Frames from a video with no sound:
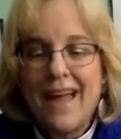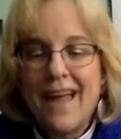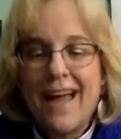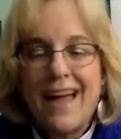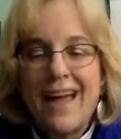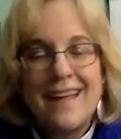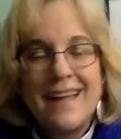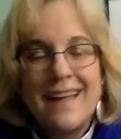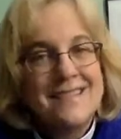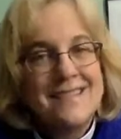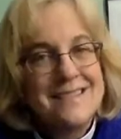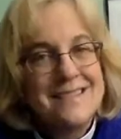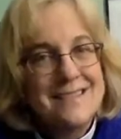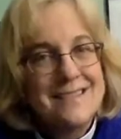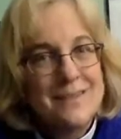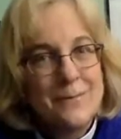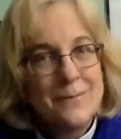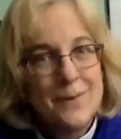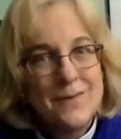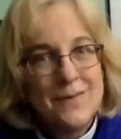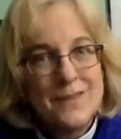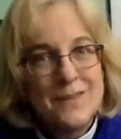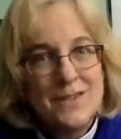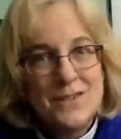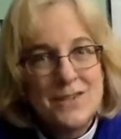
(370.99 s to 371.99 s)
And
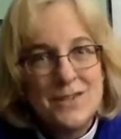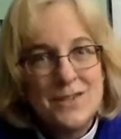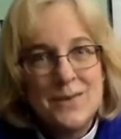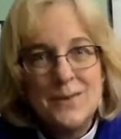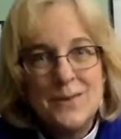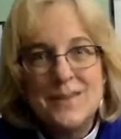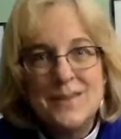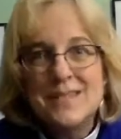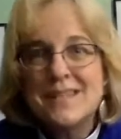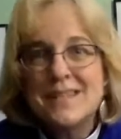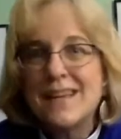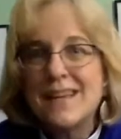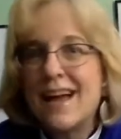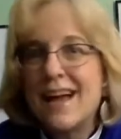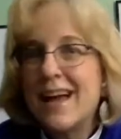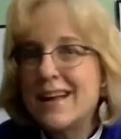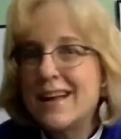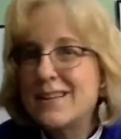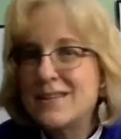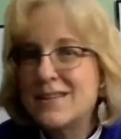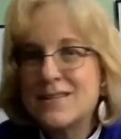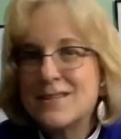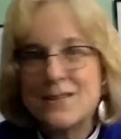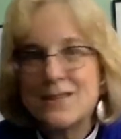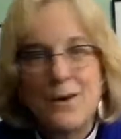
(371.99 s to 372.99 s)
with the juice,
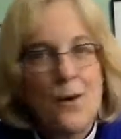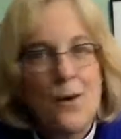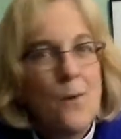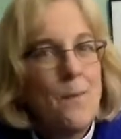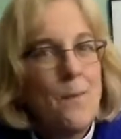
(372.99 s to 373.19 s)
I just